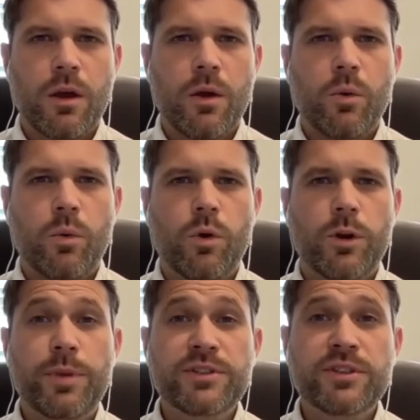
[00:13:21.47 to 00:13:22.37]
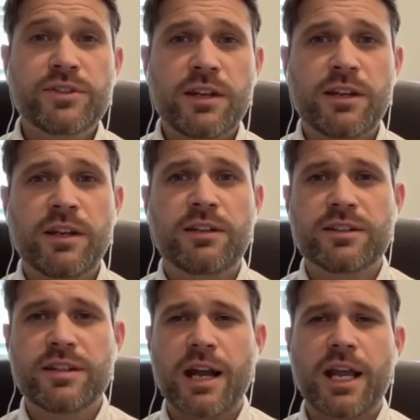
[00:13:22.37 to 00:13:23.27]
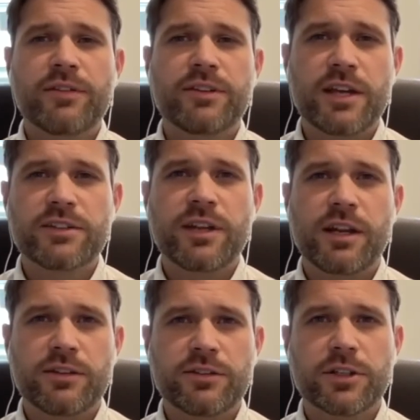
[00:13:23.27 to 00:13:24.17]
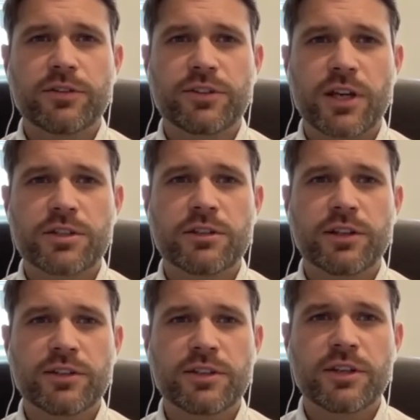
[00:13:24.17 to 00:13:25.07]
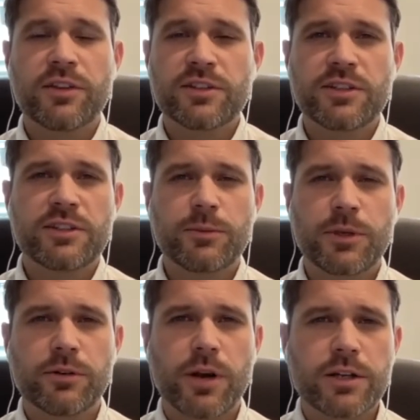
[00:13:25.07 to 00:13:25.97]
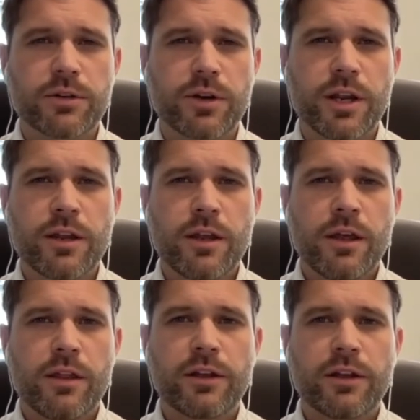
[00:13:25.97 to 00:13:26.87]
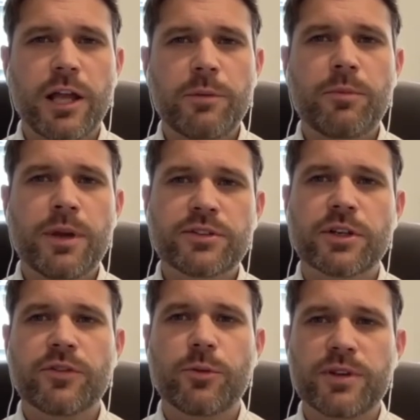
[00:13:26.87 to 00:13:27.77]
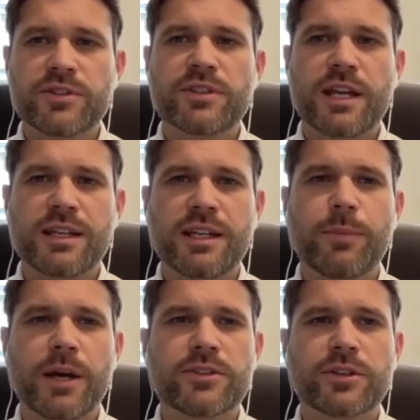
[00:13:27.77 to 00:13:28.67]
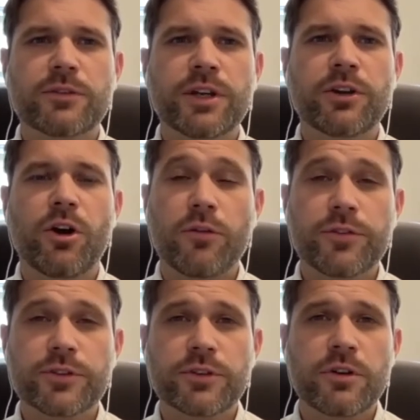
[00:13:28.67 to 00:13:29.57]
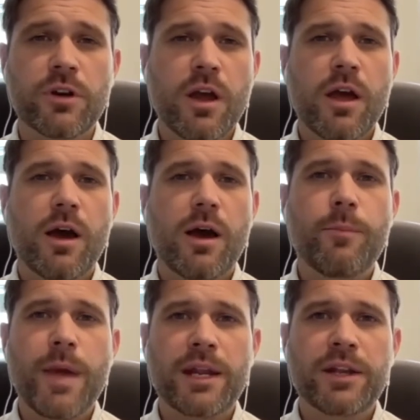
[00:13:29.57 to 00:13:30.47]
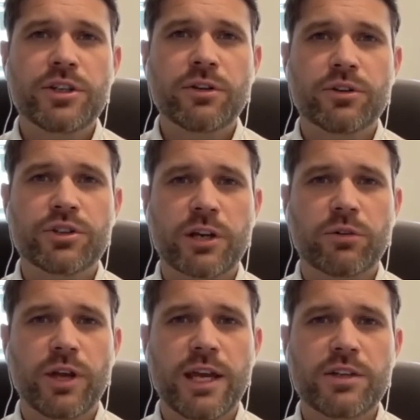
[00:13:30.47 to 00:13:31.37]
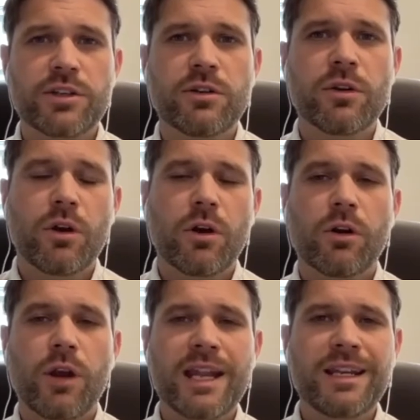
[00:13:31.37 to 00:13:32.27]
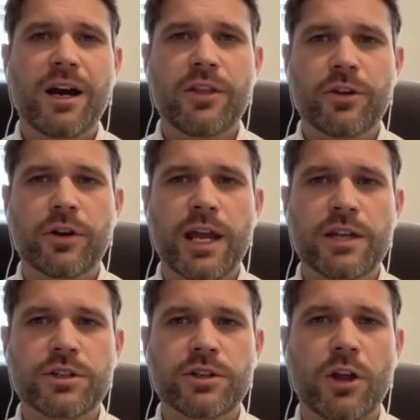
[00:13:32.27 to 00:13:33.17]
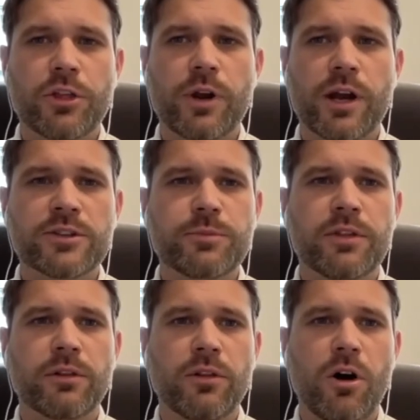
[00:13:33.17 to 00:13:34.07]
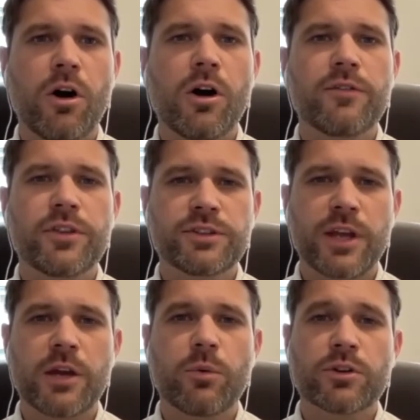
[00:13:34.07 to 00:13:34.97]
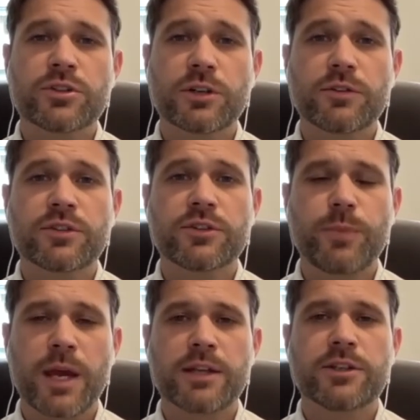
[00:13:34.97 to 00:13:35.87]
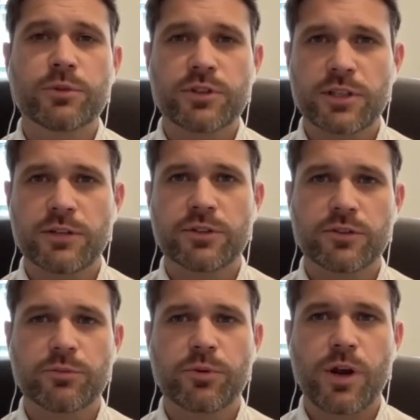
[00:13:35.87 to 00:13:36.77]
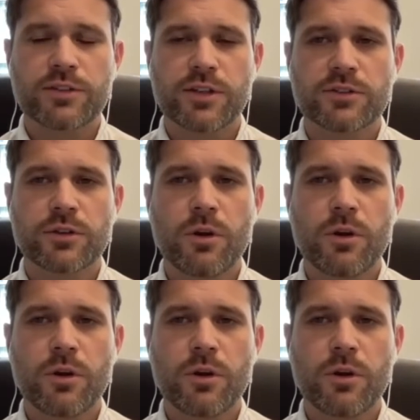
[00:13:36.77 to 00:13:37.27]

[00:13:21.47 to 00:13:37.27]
When a business entity does not have a designated service agent listed in the CCB directory, the claimant may serve the business entity by serving an officer, a managing or general agent, or any other agent authorized by the law of the state where service is made to receive service of process,